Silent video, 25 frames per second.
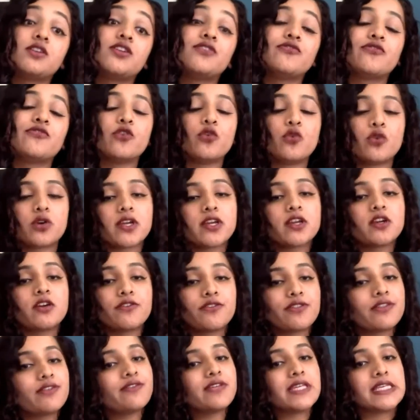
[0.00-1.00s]
revoking
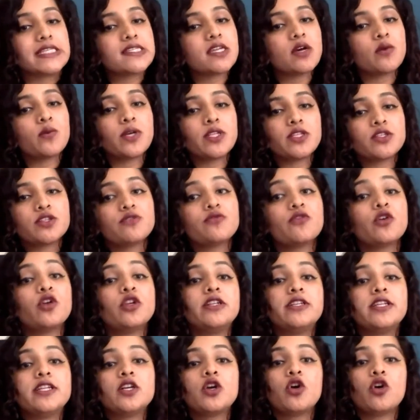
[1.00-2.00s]
of the visa once you've
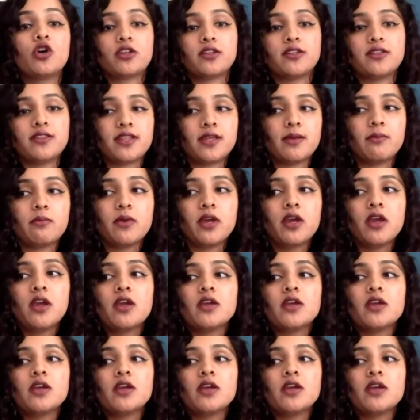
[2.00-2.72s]
already gotten them.